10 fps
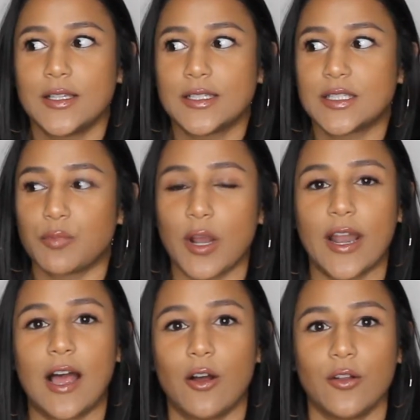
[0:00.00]
spread
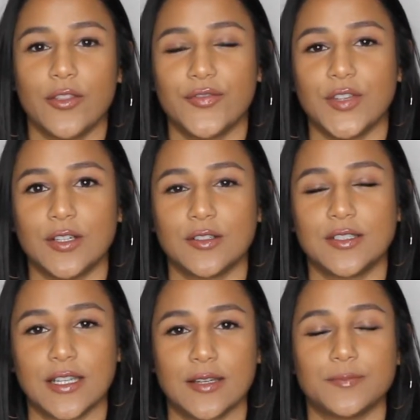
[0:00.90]
out on the
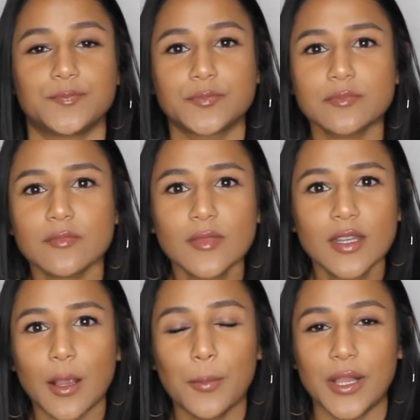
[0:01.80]
field and
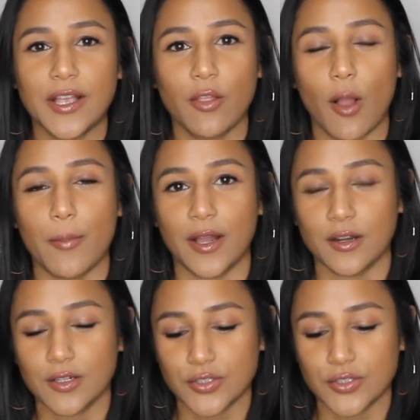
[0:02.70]
play a lot better.